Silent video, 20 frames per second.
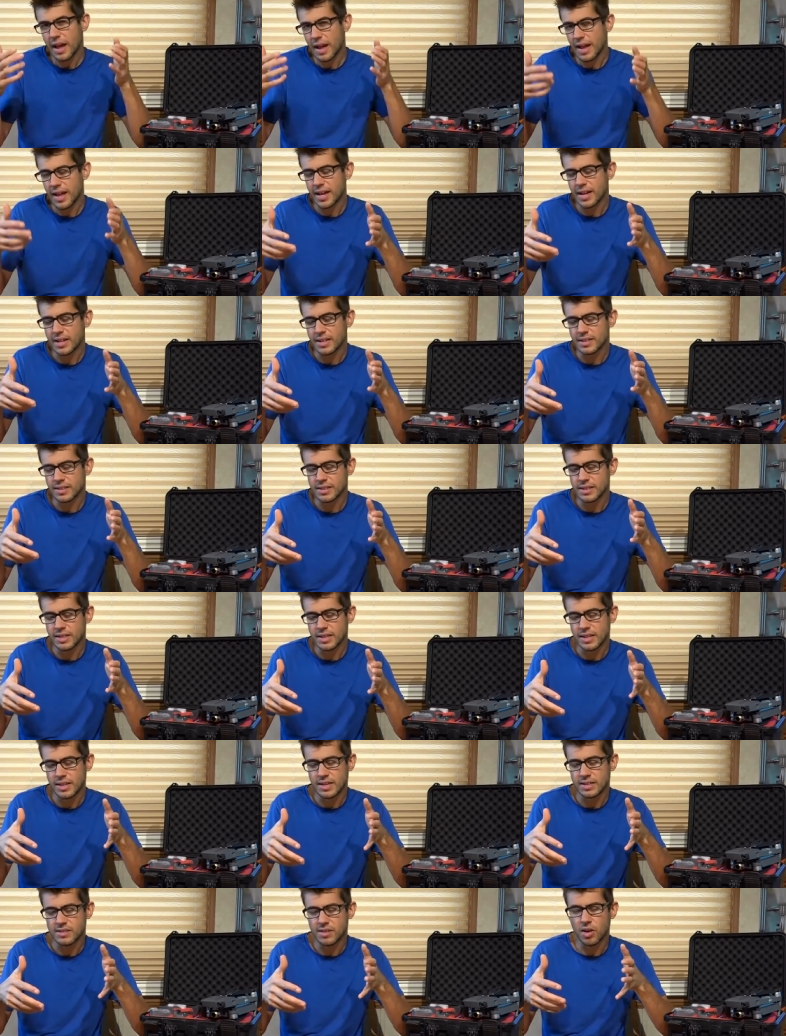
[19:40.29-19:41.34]
And
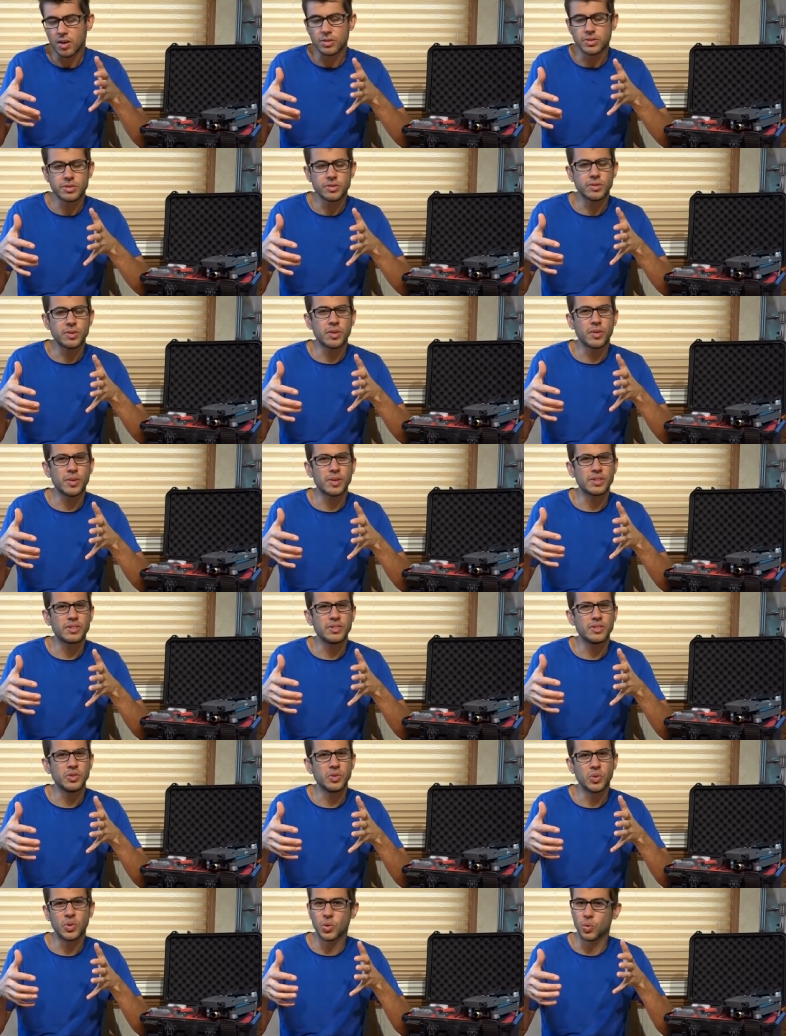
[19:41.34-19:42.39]
it's also going
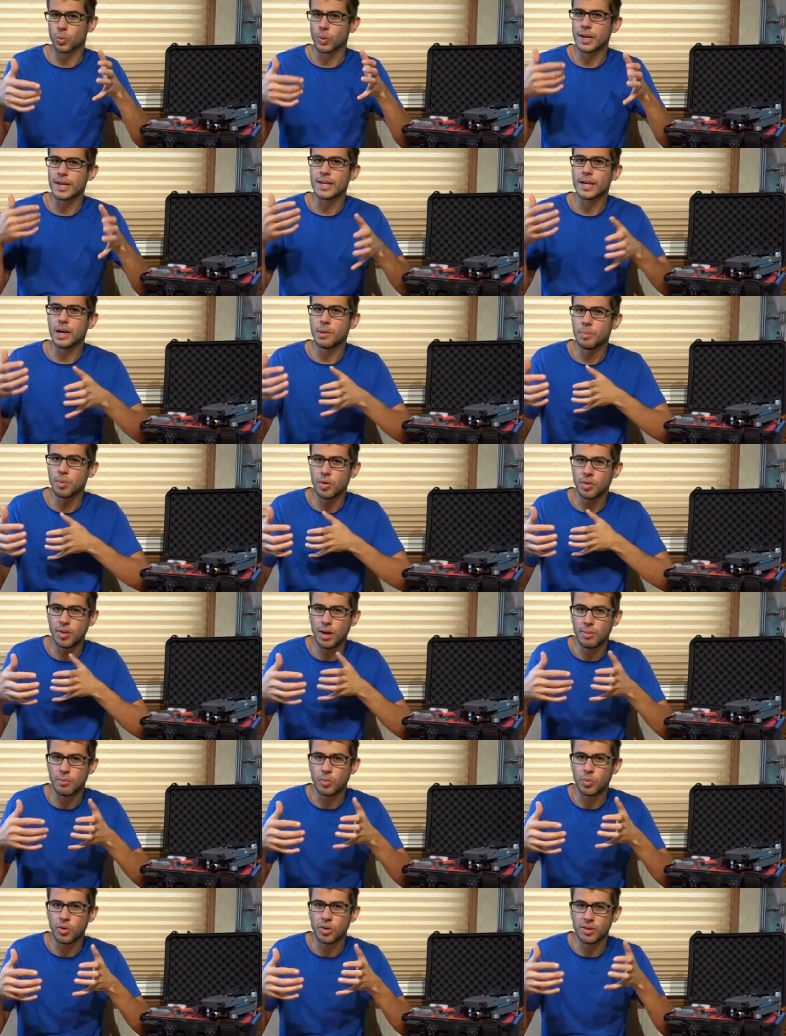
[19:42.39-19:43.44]
to grain up a
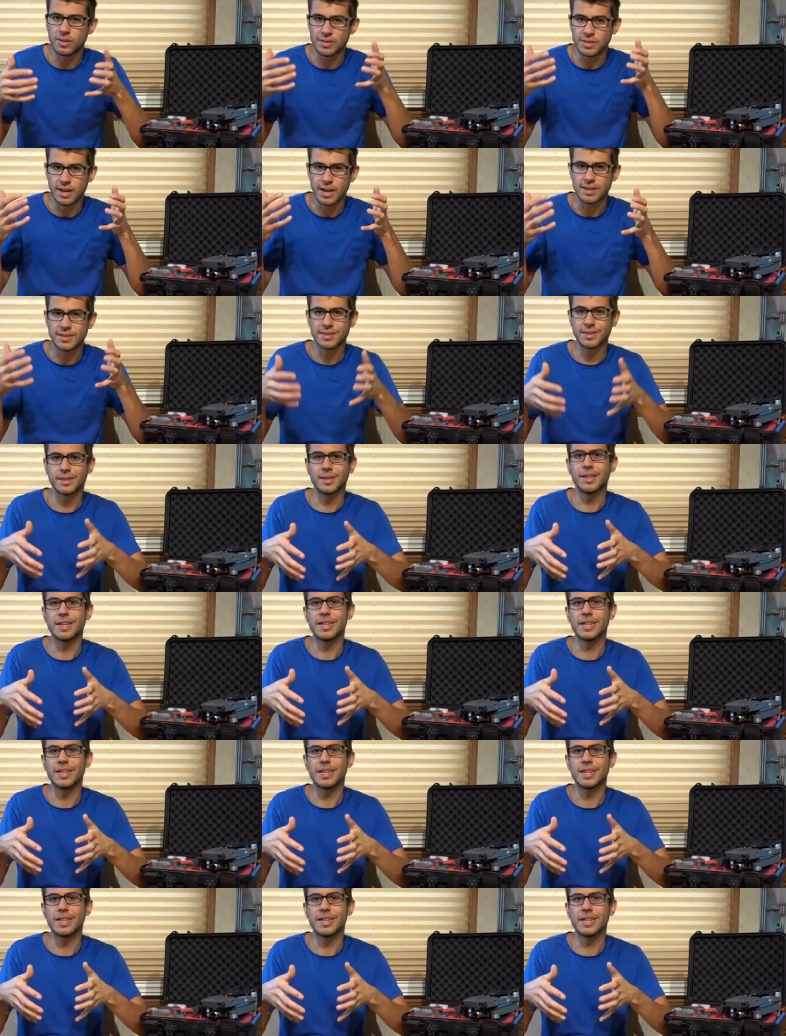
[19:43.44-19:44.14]
lot more as the